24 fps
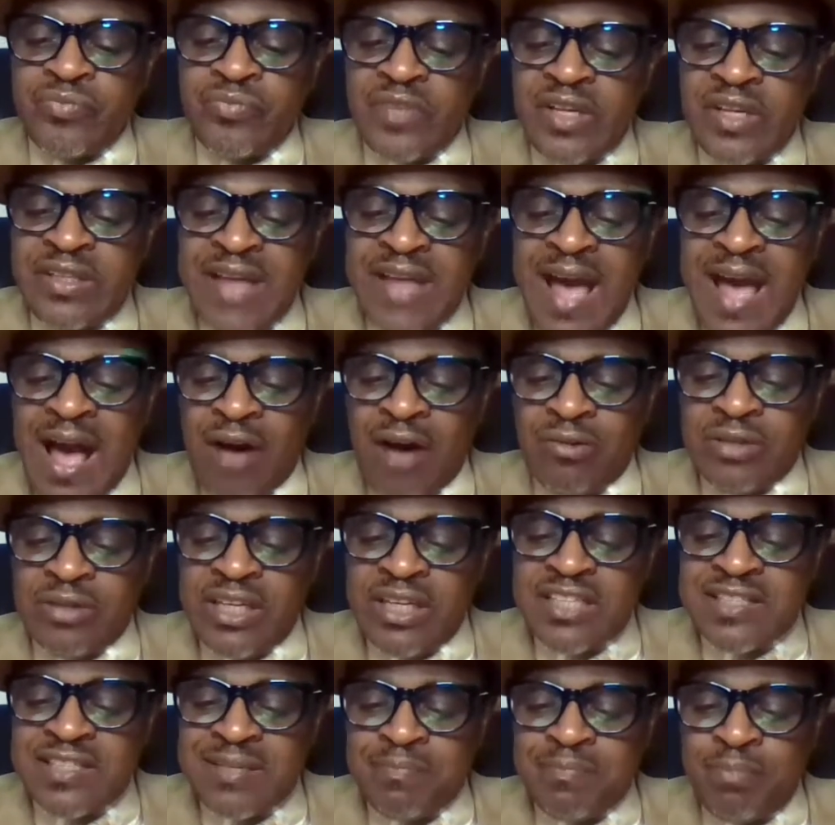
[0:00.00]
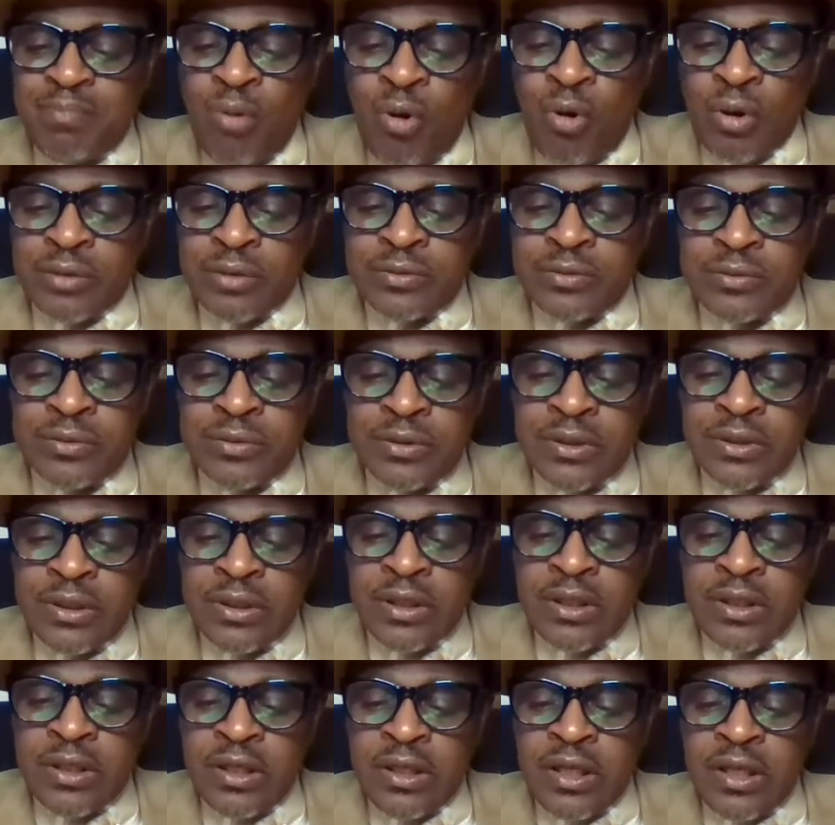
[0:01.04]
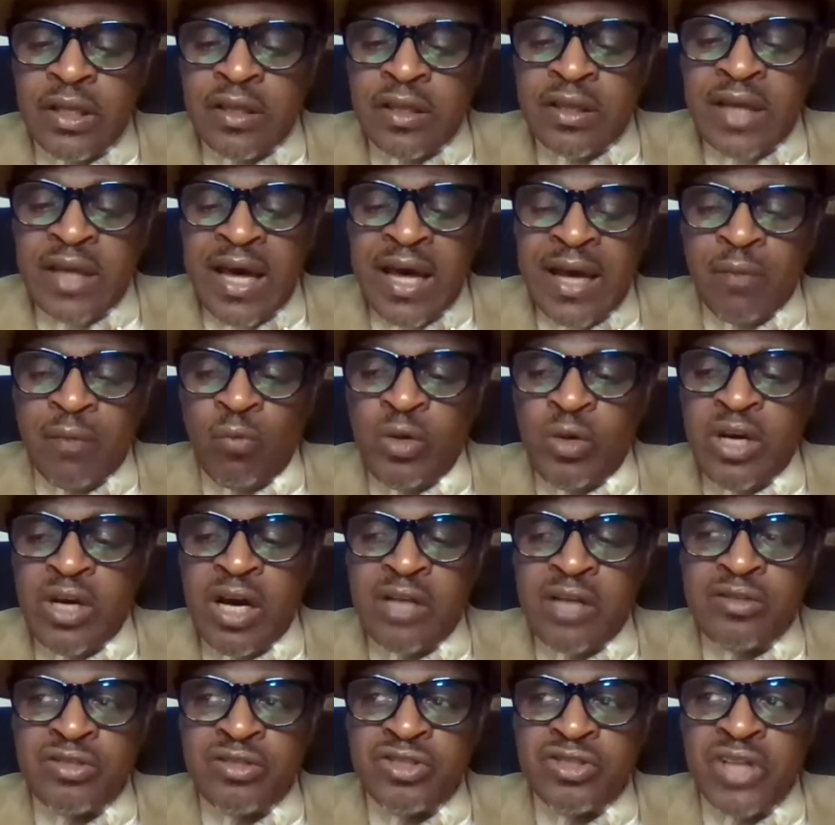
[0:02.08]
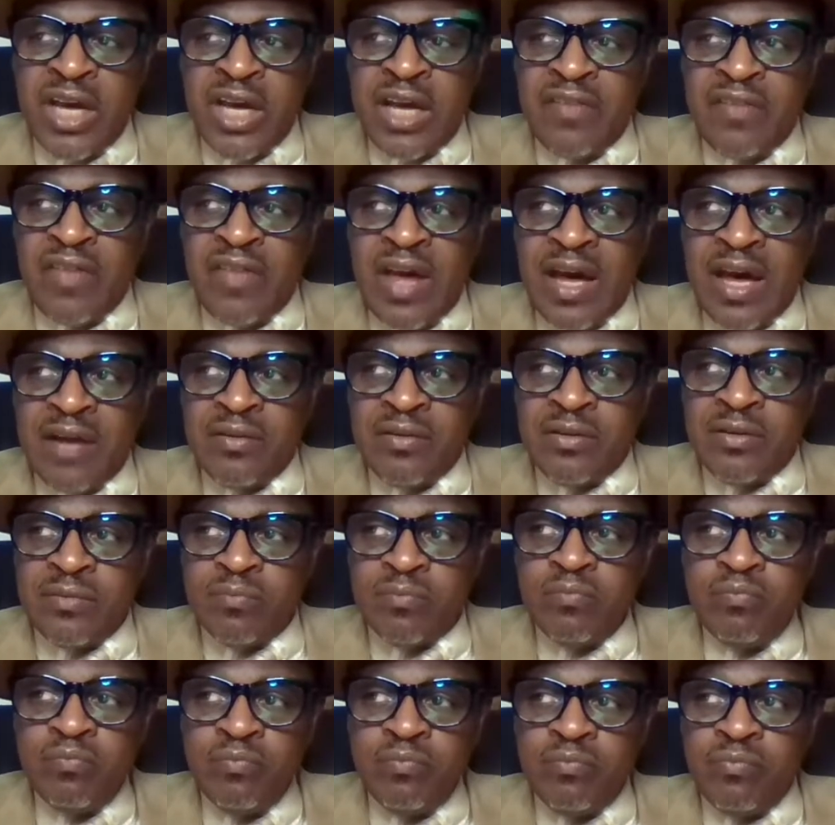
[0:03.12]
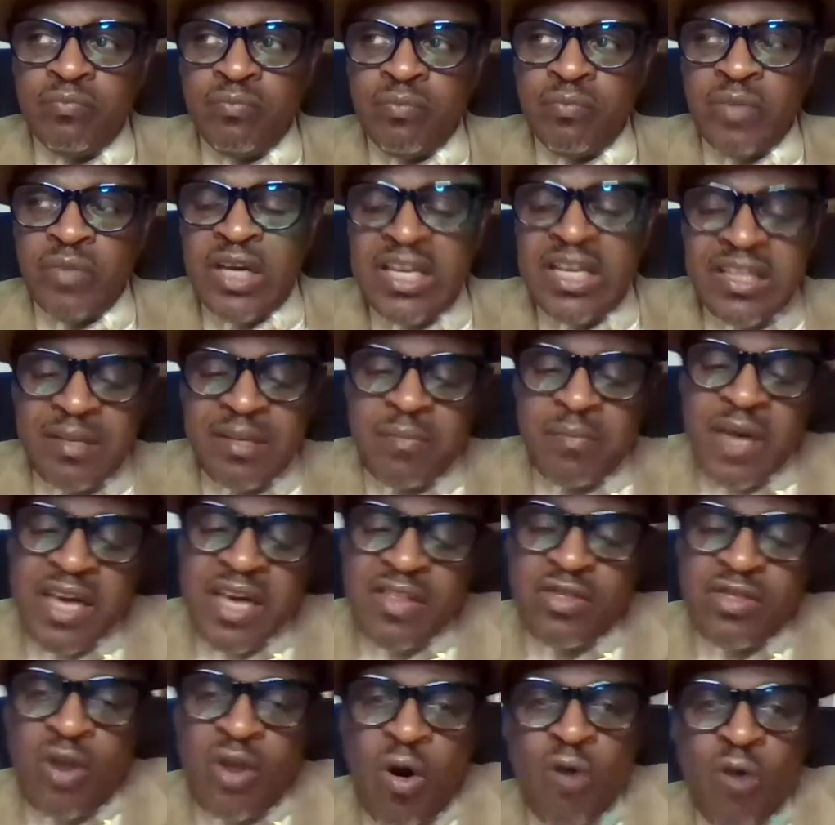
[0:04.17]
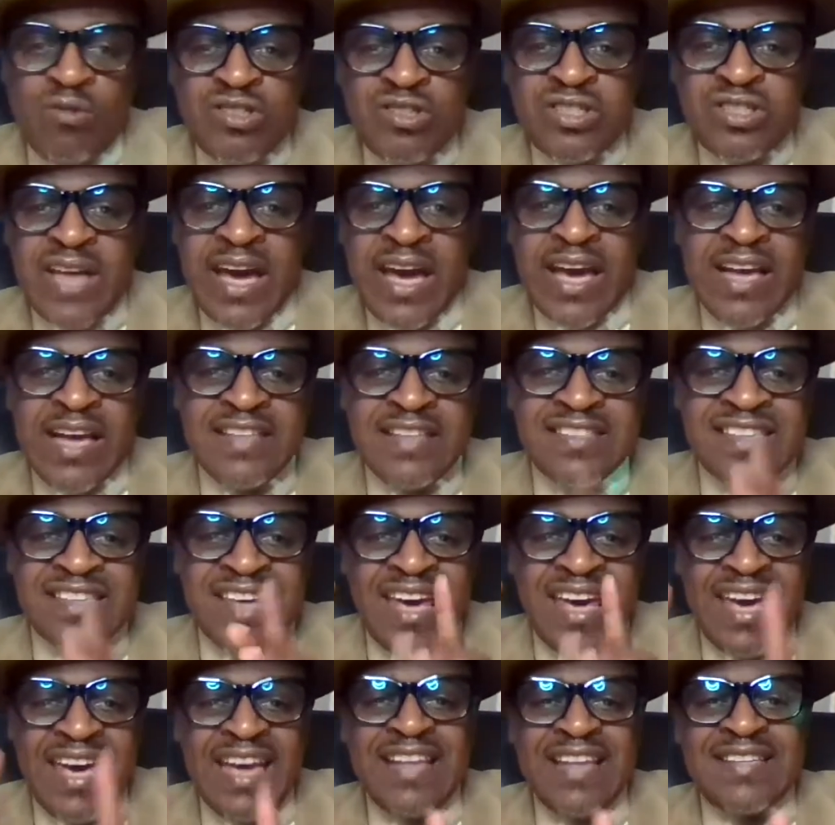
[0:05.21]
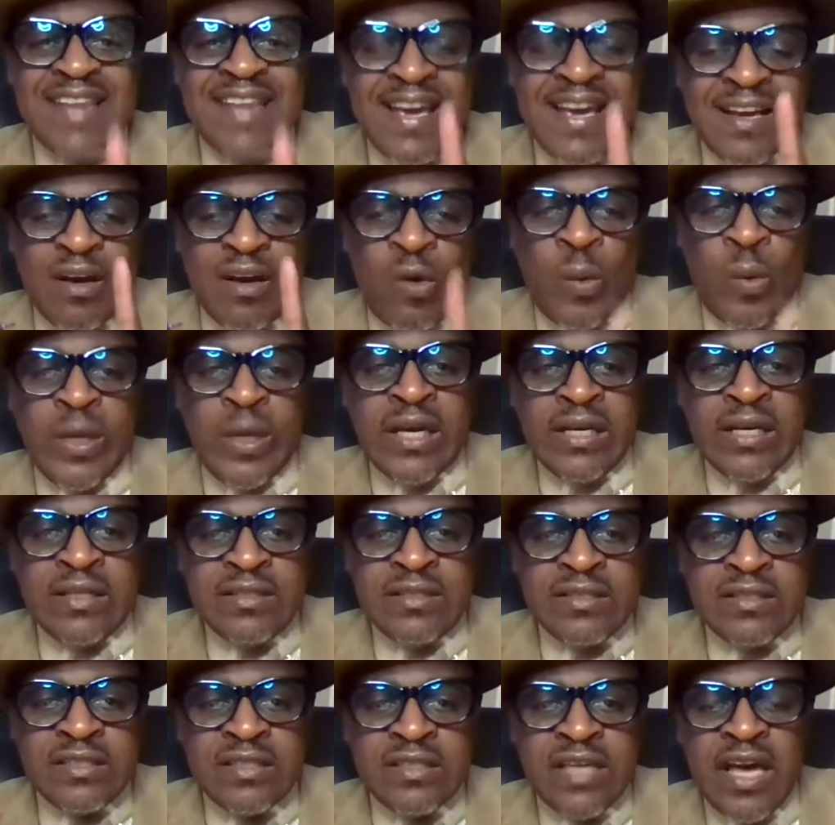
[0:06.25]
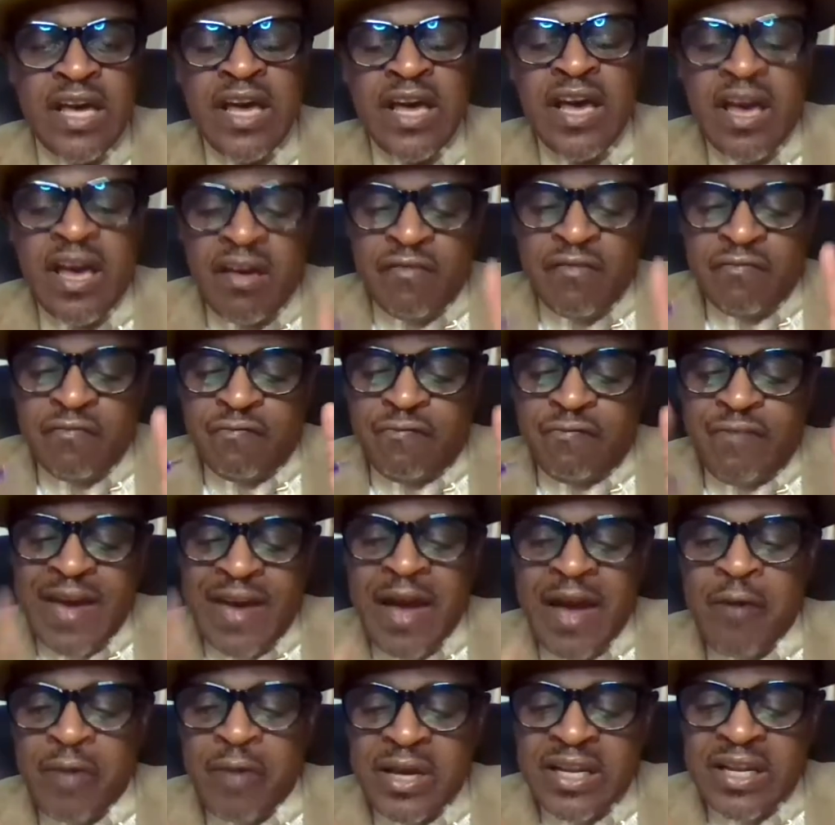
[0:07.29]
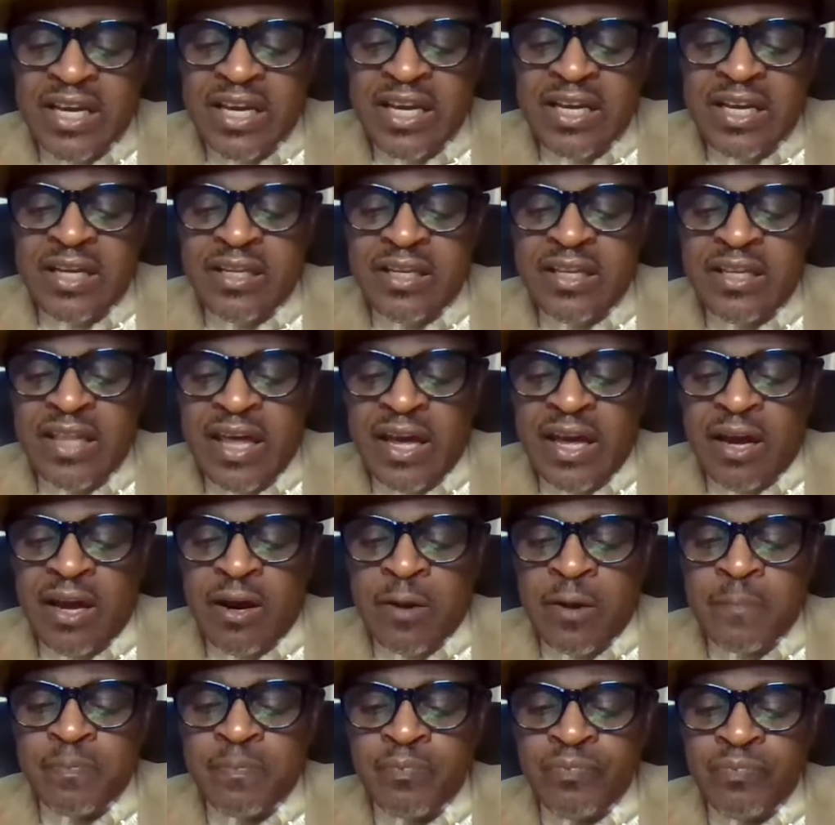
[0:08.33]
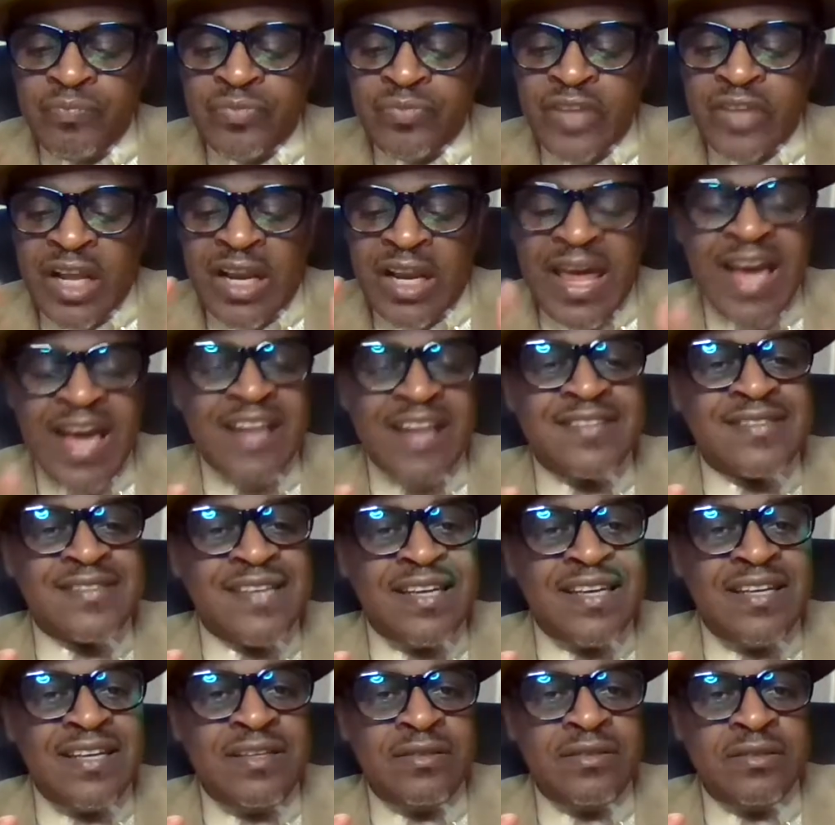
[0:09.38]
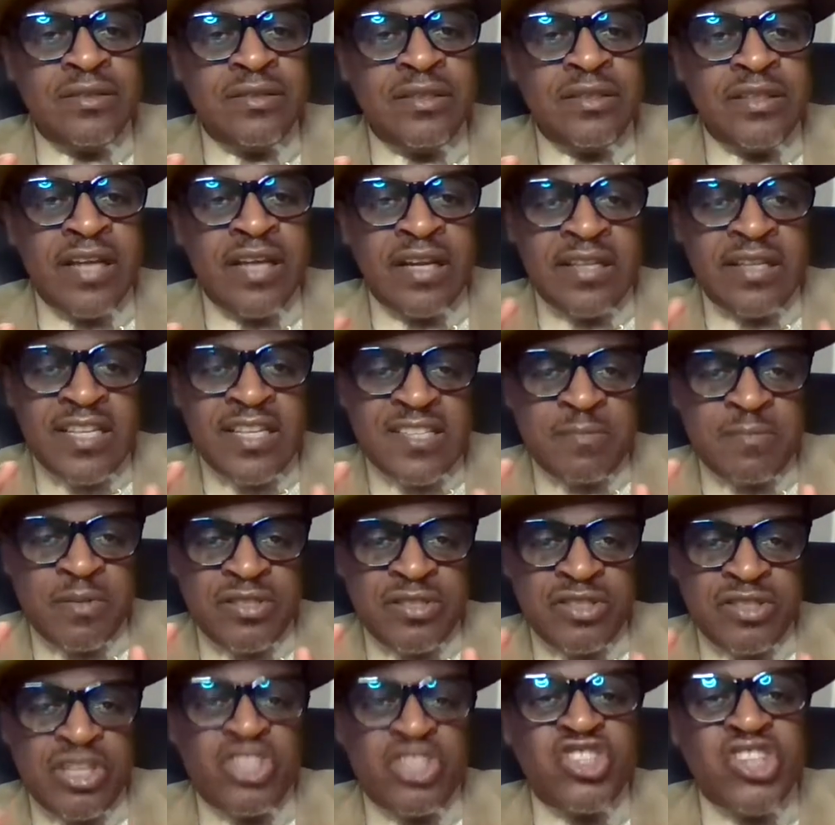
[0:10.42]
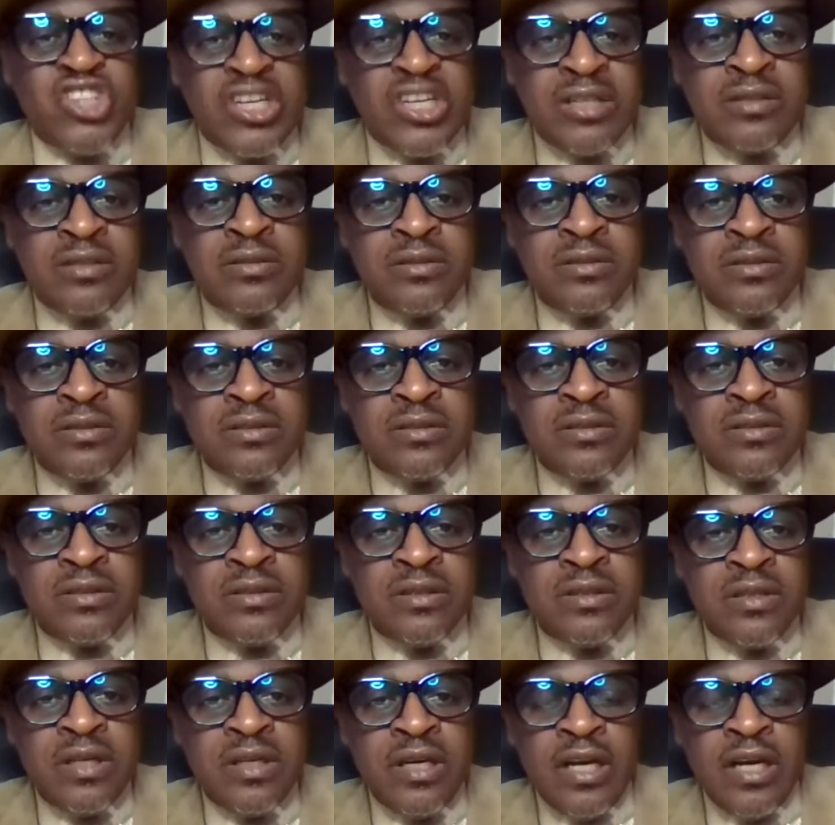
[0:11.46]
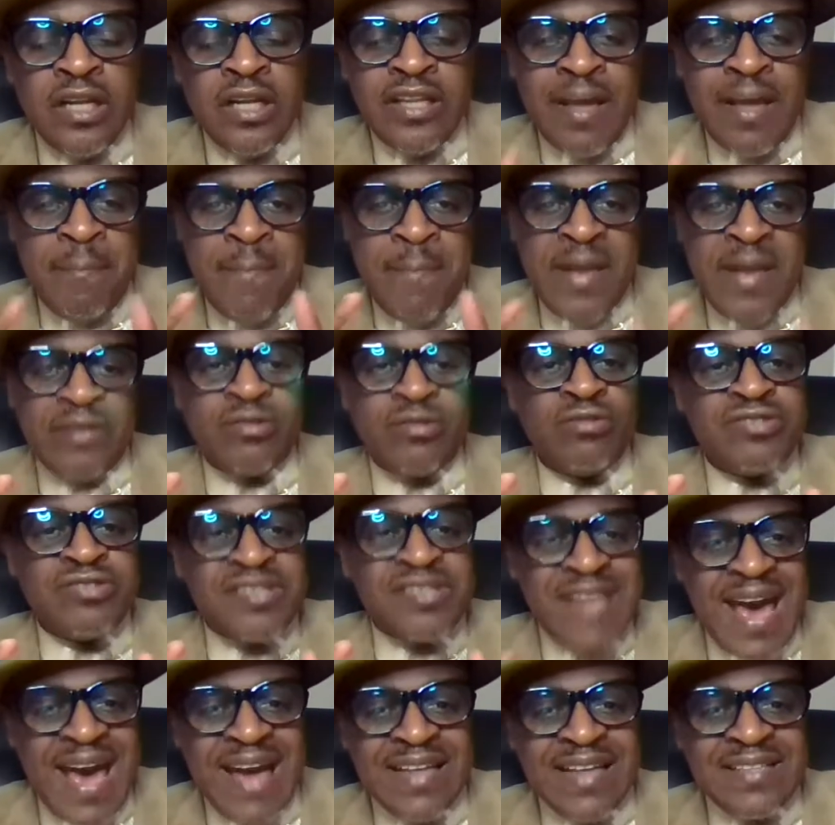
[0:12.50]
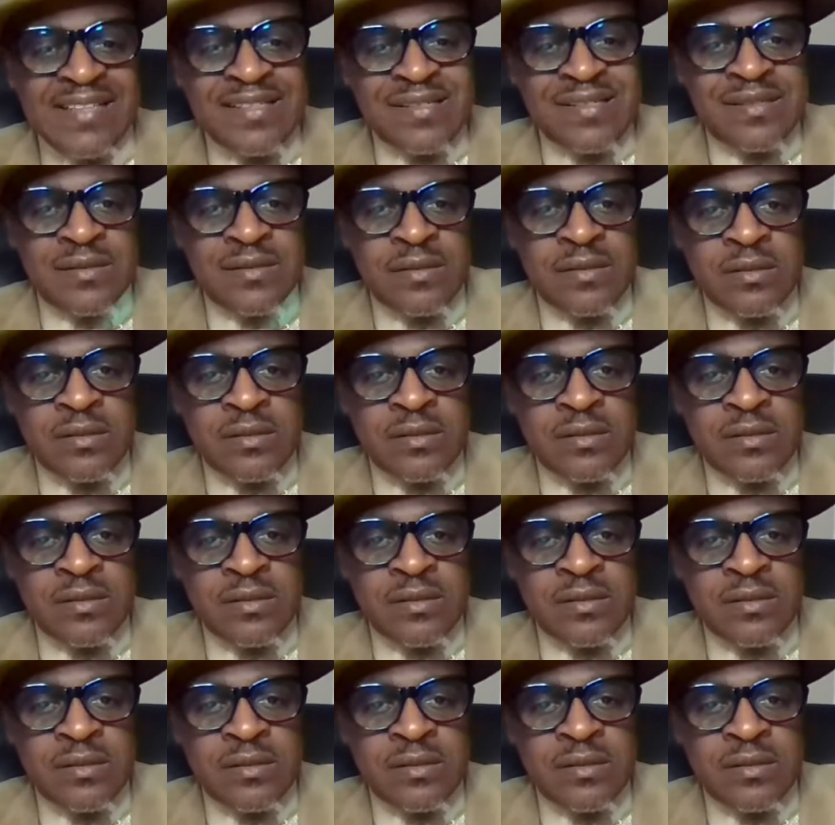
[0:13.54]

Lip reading: Now, it's important that we understand that in those days, kings and queens varied in their legacy, their disposition, their mental status,